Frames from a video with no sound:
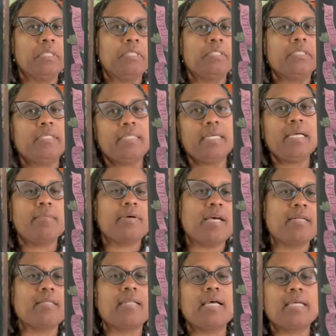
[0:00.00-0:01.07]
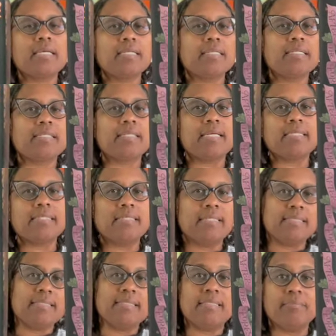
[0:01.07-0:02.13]
Today, I'm kind of liking this like
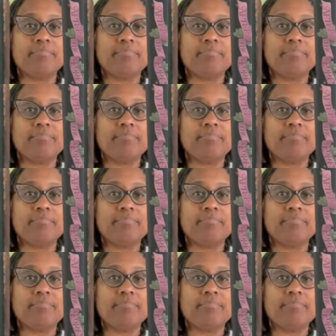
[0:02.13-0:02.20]
dusty